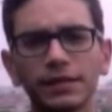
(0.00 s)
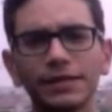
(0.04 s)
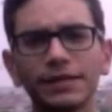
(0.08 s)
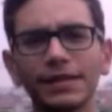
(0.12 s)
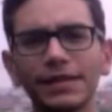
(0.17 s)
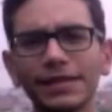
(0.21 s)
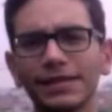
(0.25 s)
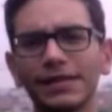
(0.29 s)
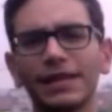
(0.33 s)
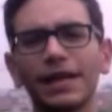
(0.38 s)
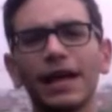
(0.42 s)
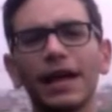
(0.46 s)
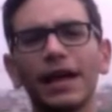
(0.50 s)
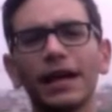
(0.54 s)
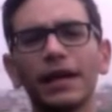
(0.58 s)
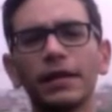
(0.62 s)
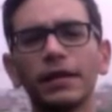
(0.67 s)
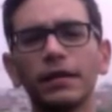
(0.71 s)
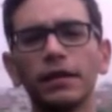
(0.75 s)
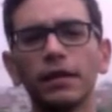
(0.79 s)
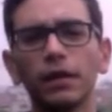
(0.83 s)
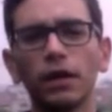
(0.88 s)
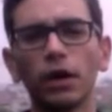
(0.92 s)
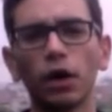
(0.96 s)
this kind
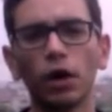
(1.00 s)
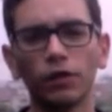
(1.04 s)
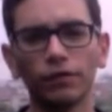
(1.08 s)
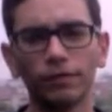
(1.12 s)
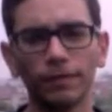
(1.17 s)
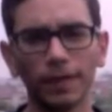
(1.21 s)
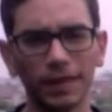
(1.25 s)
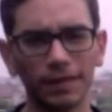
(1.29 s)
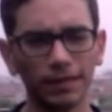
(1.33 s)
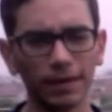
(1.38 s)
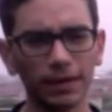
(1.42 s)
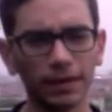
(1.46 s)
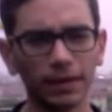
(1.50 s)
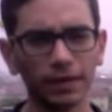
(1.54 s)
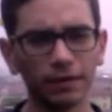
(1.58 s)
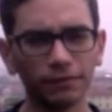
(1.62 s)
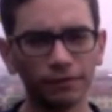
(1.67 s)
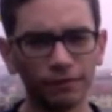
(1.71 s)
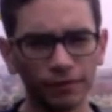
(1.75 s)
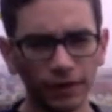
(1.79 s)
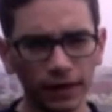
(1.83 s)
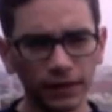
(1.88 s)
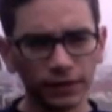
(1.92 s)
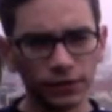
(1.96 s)
of mathematical
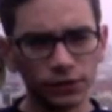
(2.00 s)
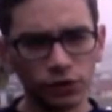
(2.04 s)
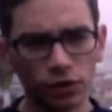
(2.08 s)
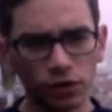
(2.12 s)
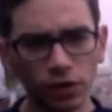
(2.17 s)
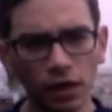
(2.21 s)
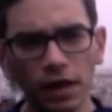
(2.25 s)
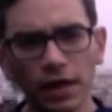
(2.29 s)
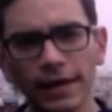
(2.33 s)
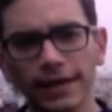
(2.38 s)
function